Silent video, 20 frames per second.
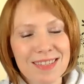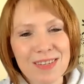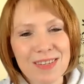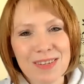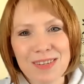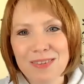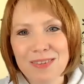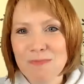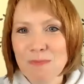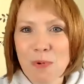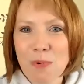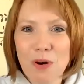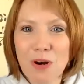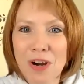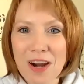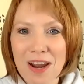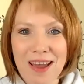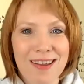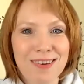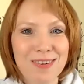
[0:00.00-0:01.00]

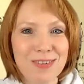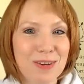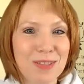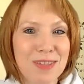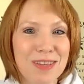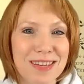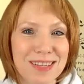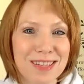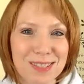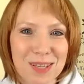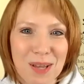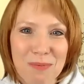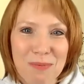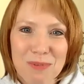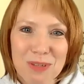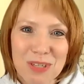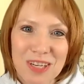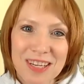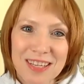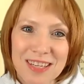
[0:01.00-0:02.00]
work under the
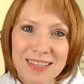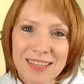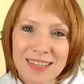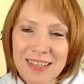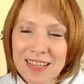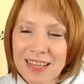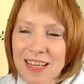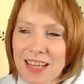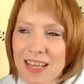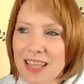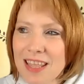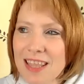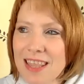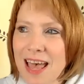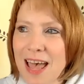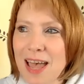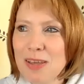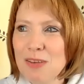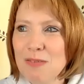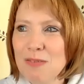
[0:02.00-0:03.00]
assumption
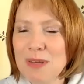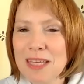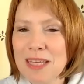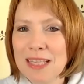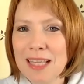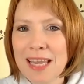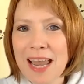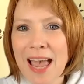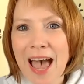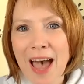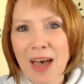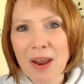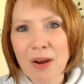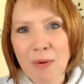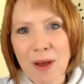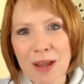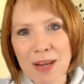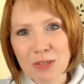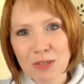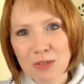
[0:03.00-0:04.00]
that you mean like, how do
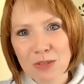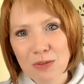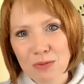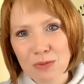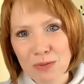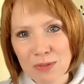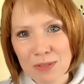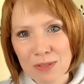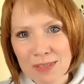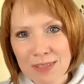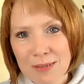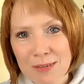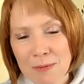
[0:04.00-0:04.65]
I choose